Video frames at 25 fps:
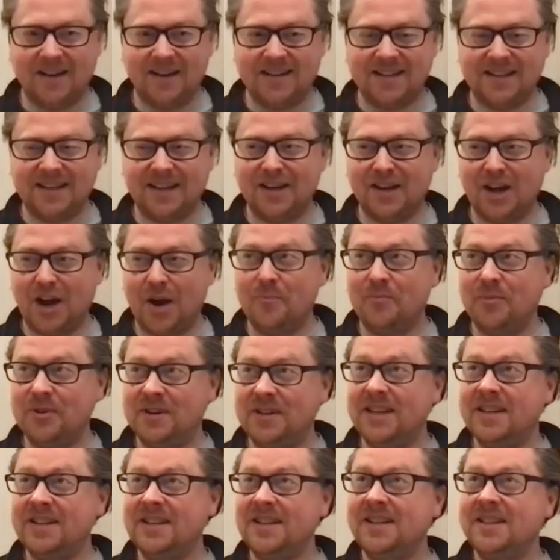He said, I
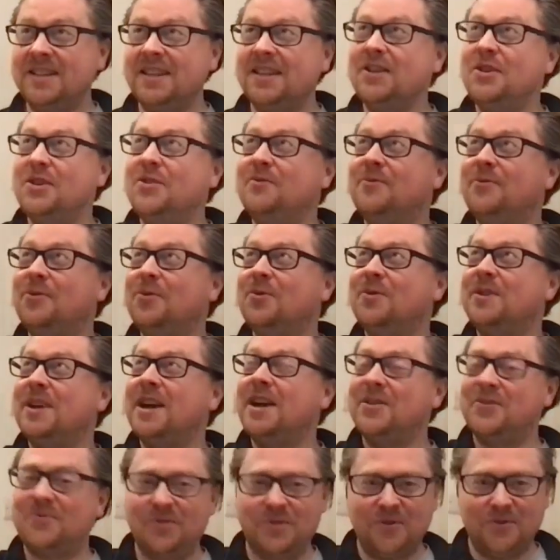predicted that you'd fall
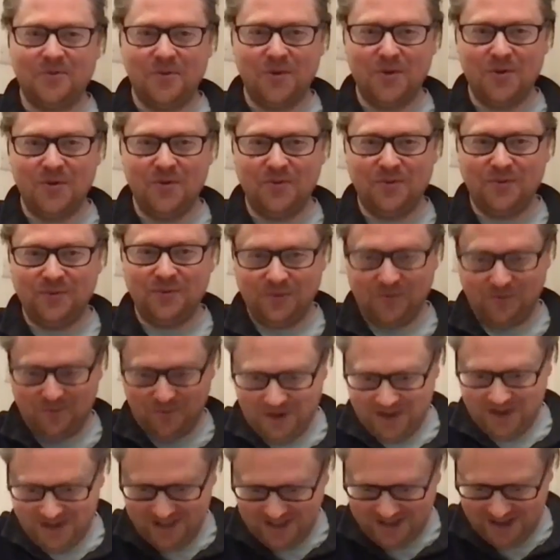down through the roof
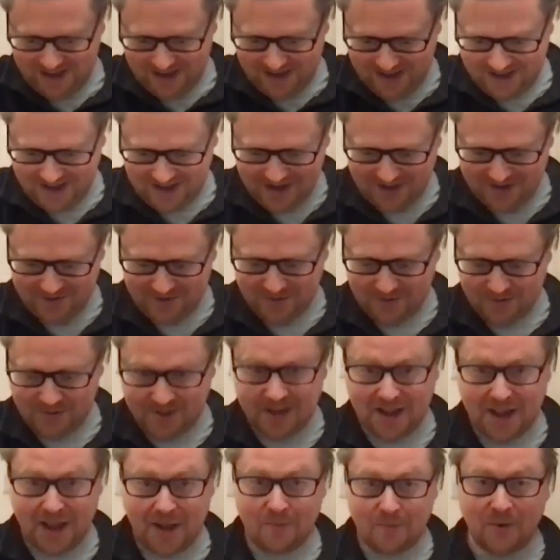right there, and you're
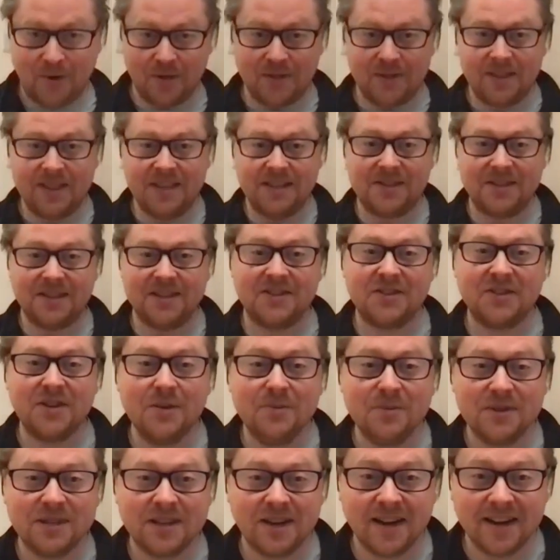there. Well, this
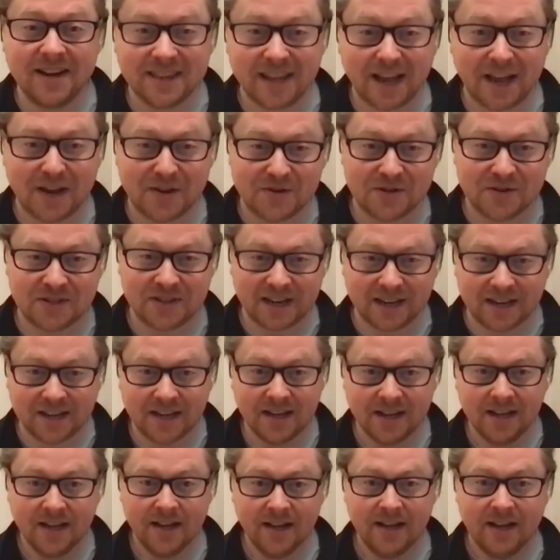she was like that. She's
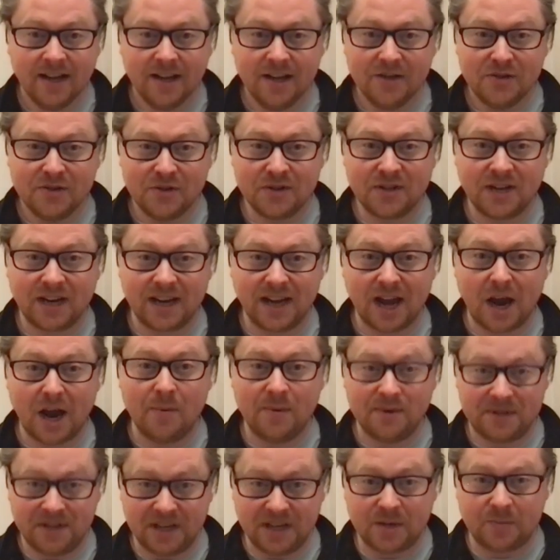like, she's like, I
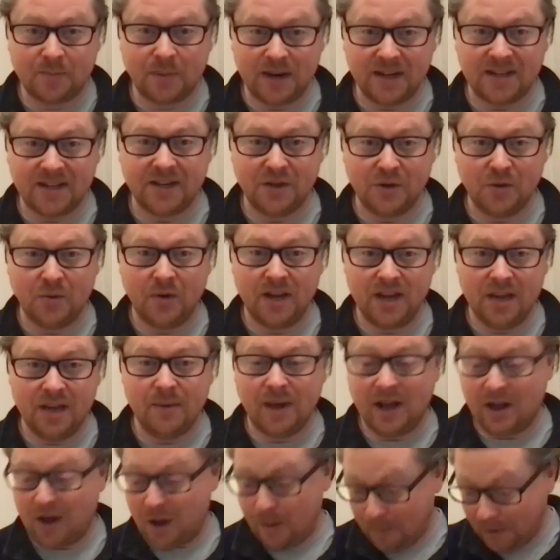was expecting your
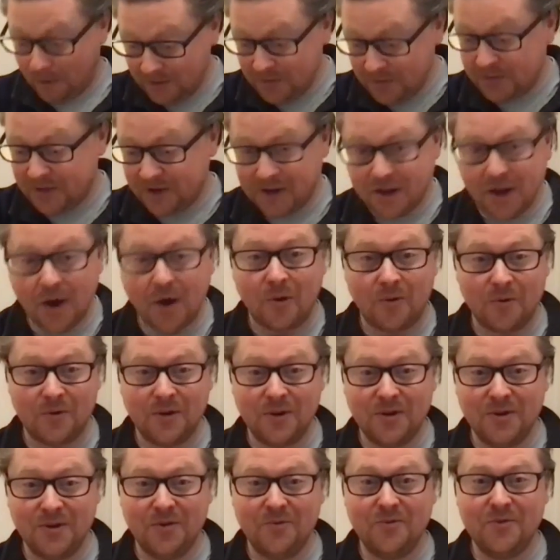email a month ago.
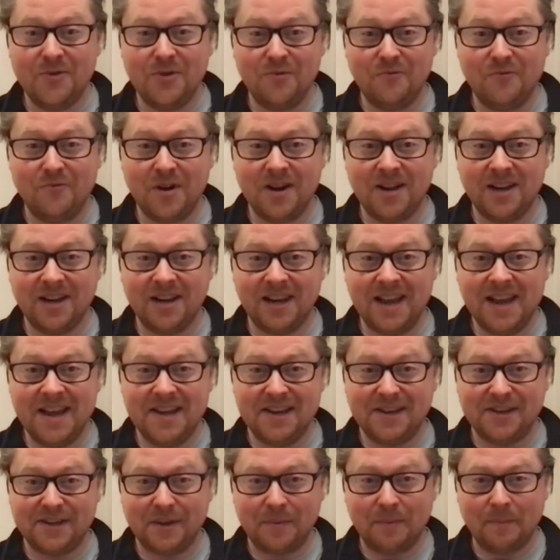You're, you're, you're running
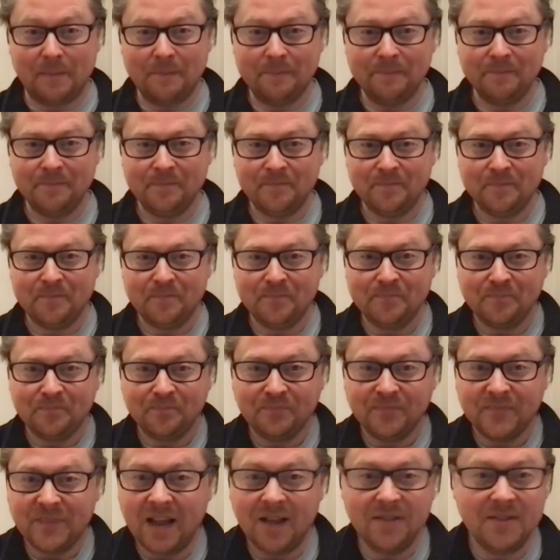late.
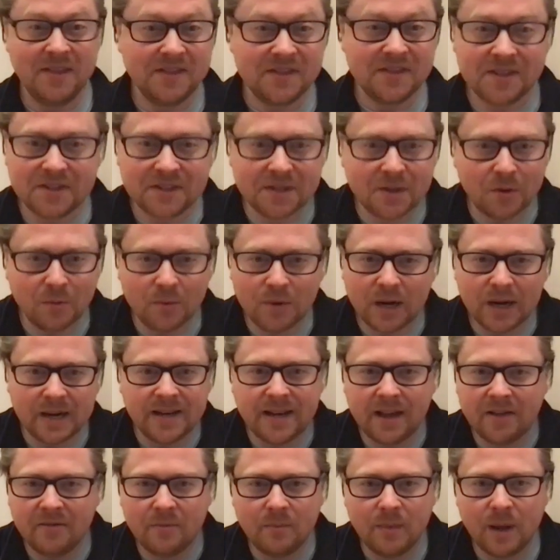And this is someone
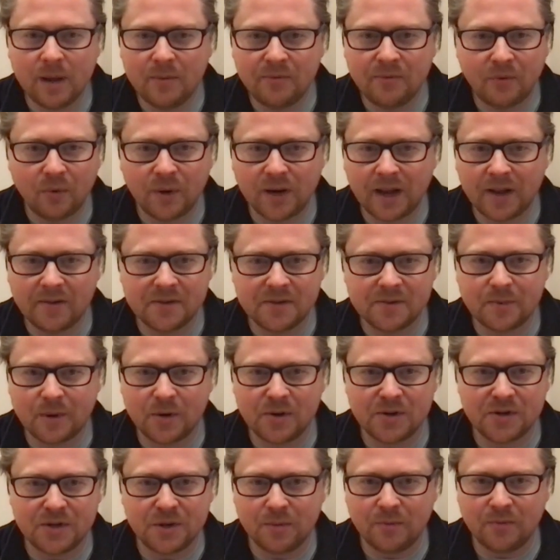I'd never met before, never
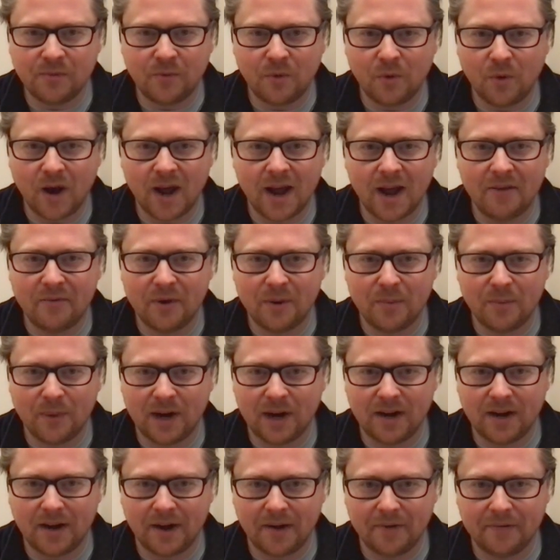spoken to before, ever in
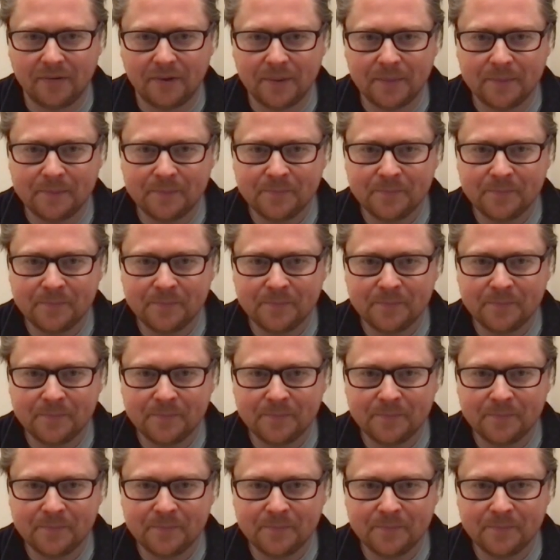my life.